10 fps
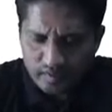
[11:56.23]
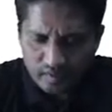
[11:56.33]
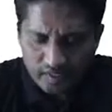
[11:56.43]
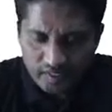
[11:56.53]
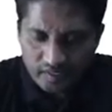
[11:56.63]

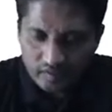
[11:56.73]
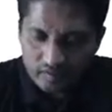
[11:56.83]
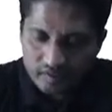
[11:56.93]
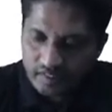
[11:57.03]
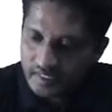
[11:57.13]
Right, now
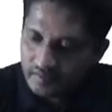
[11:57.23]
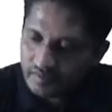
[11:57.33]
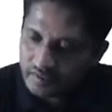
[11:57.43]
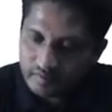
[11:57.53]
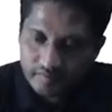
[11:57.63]
this A
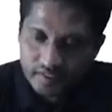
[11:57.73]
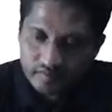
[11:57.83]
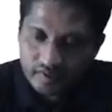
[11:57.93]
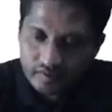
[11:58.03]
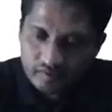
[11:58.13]
inverse will be
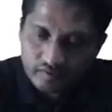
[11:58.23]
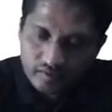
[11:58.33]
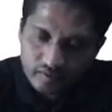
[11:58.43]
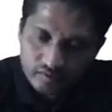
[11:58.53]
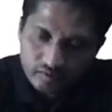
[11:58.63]
equal to
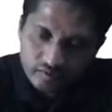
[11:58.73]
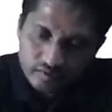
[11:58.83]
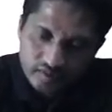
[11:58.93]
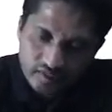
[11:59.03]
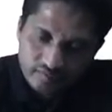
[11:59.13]
2
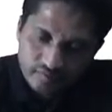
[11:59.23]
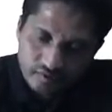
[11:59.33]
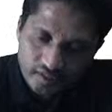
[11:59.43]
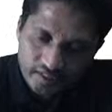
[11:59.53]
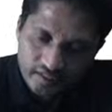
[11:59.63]
3 4,
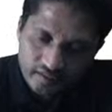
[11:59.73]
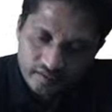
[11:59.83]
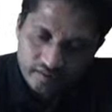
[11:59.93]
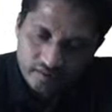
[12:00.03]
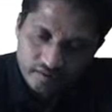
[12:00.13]
right?
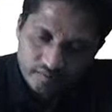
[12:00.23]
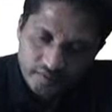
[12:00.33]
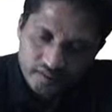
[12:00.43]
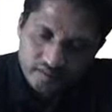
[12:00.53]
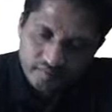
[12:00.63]
So
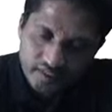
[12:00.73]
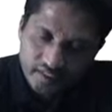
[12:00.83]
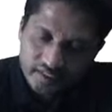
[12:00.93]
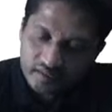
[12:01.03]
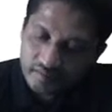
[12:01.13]
principal
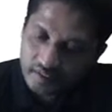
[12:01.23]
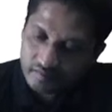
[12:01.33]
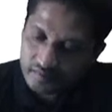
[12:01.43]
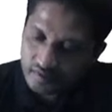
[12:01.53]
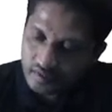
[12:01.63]
diagonal
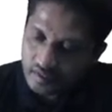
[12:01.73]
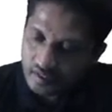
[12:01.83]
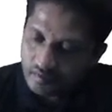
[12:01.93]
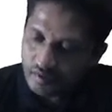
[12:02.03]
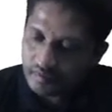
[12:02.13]
becomes
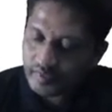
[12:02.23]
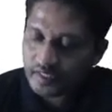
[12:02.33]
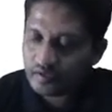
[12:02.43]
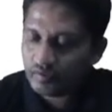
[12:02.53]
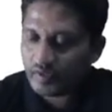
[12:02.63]
1
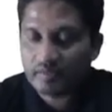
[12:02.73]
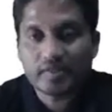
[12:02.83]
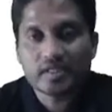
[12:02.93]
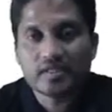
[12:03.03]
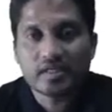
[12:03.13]
by 2 1
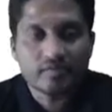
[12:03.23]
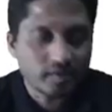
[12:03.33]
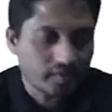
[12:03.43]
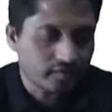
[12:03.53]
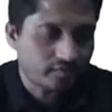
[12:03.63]
by 3
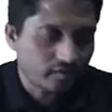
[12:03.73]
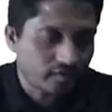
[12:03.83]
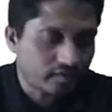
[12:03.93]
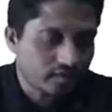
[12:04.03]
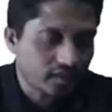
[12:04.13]
1 by
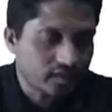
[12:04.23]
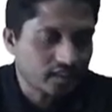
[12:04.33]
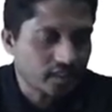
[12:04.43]
4. That is the